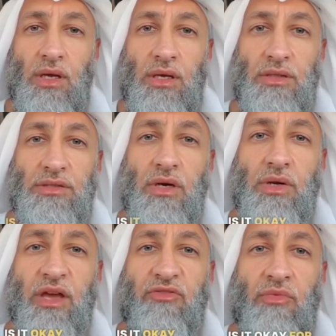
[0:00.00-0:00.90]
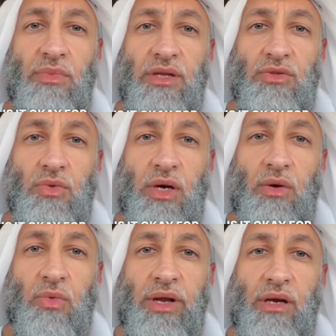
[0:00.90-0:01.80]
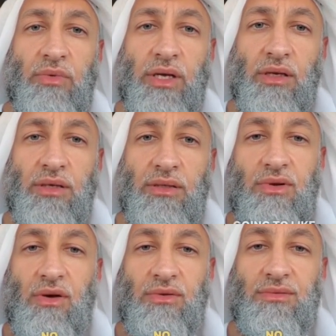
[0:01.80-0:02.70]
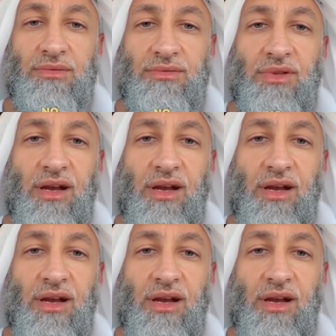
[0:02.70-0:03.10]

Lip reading: okay for men to wear a wedding ring? Not